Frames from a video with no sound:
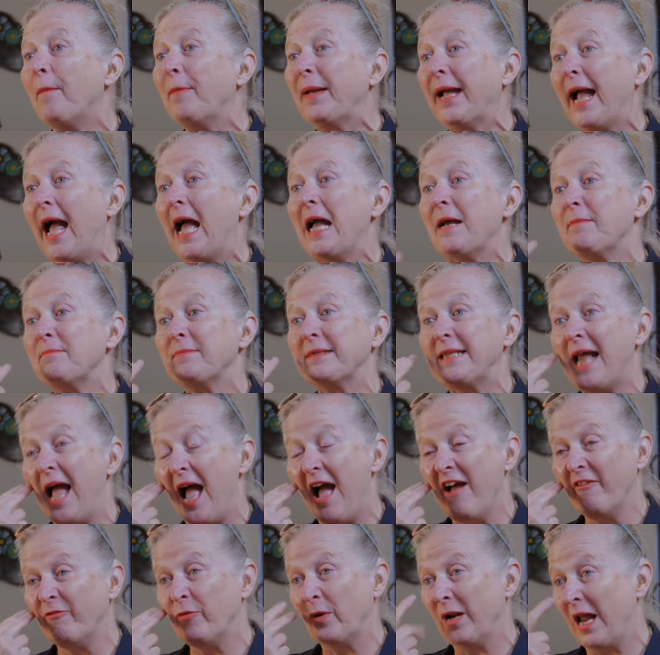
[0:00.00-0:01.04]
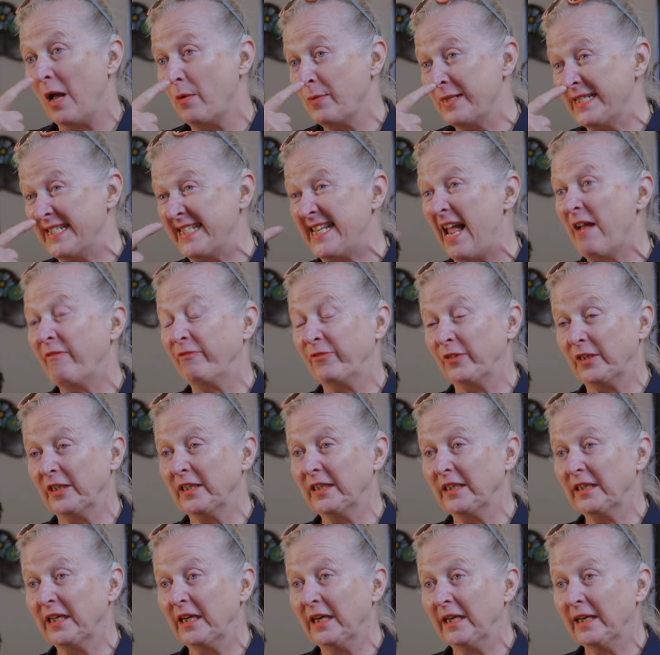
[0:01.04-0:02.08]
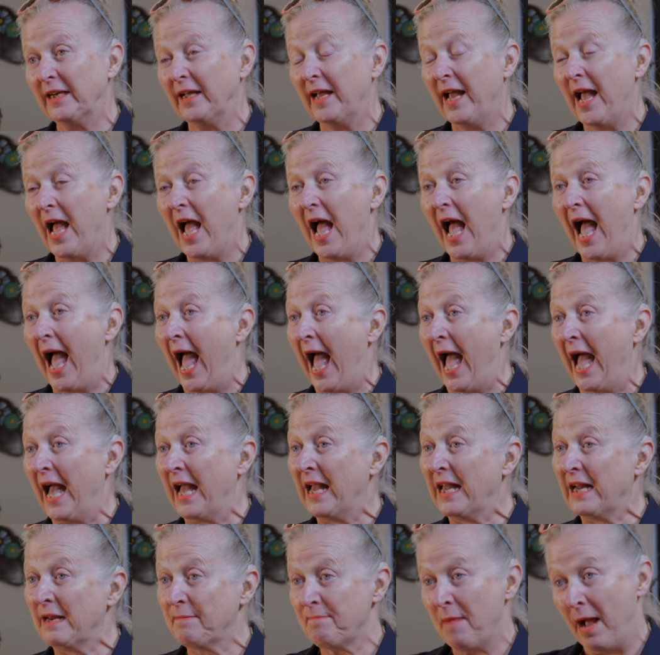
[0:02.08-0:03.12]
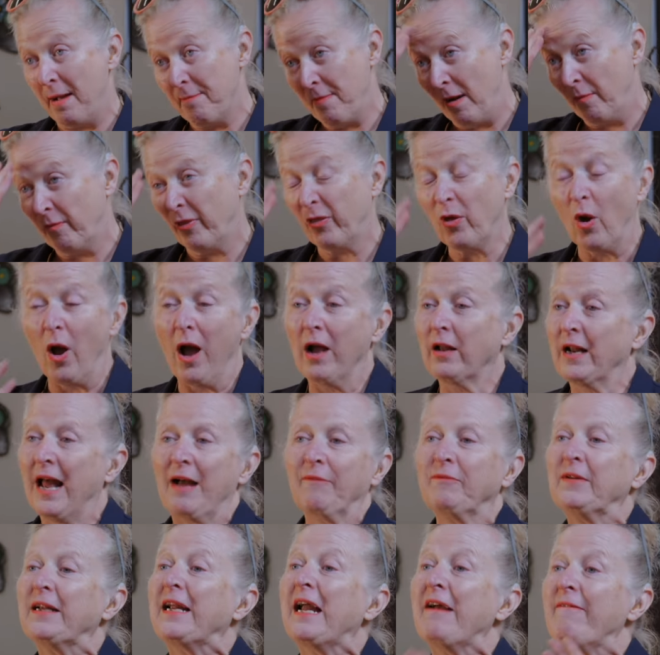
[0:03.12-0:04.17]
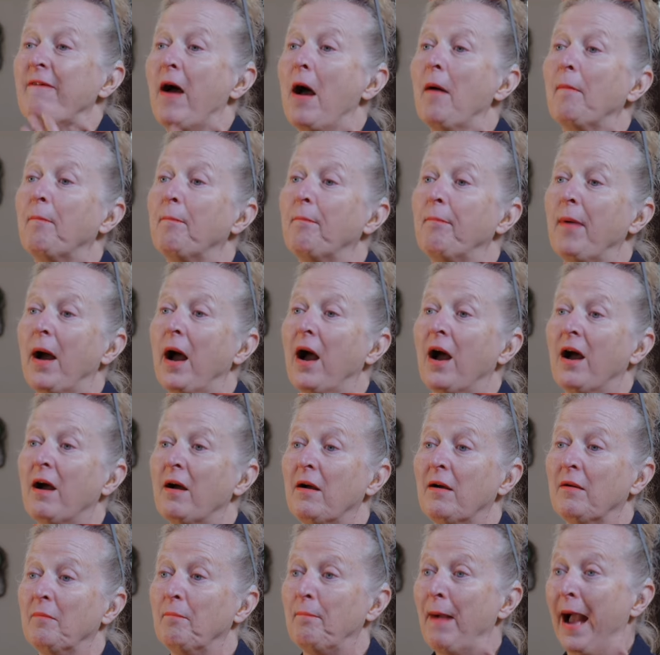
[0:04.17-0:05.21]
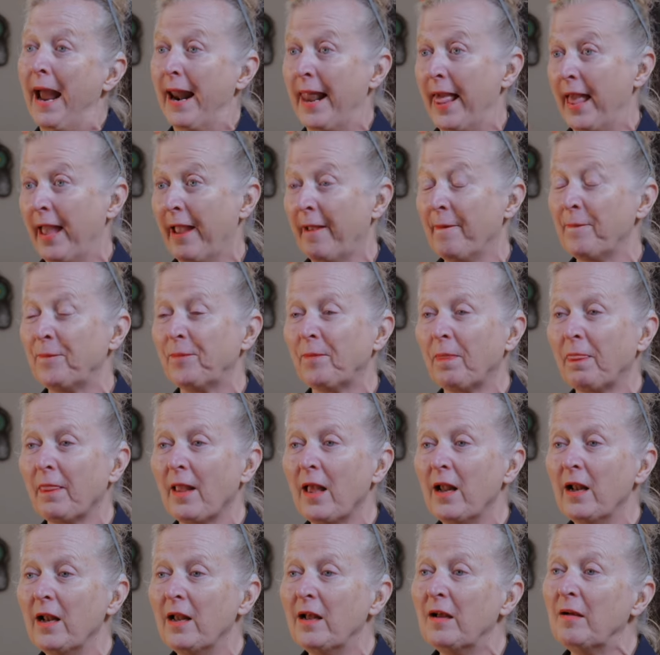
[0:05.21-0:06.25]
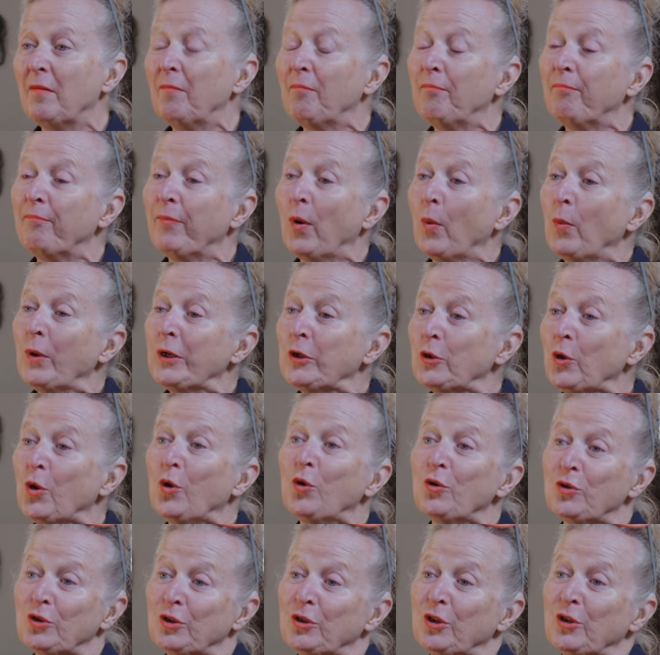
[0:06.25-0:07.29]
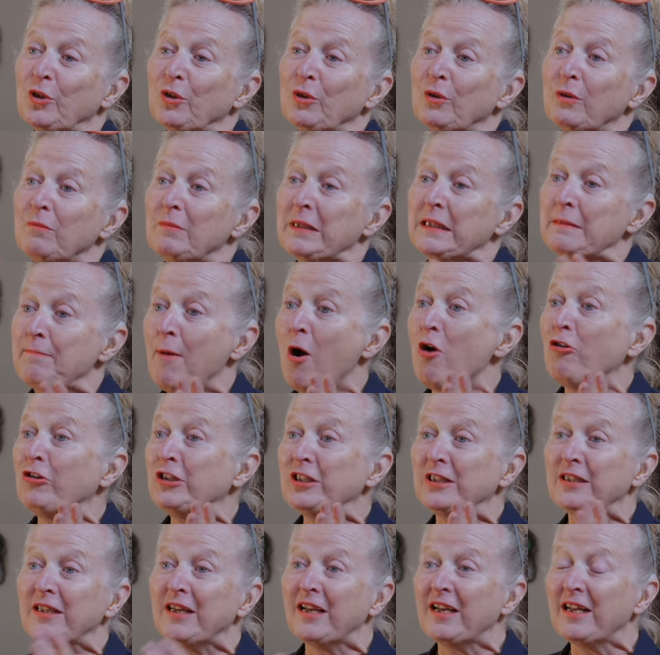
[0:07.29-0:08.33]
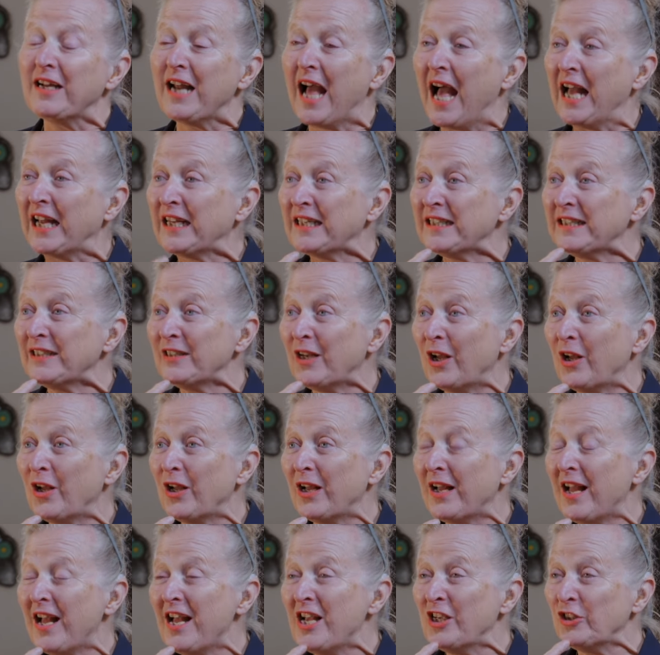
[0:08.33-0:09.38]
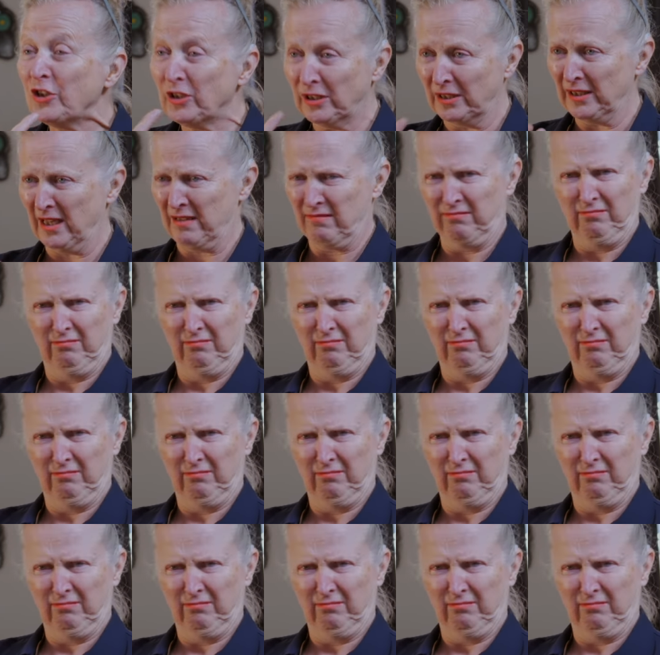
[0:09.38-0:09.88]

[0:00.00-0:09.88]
became deaf when I was 7, and my mum thought I'd have to give up ballet. But we talked to Miss Morrison and she said,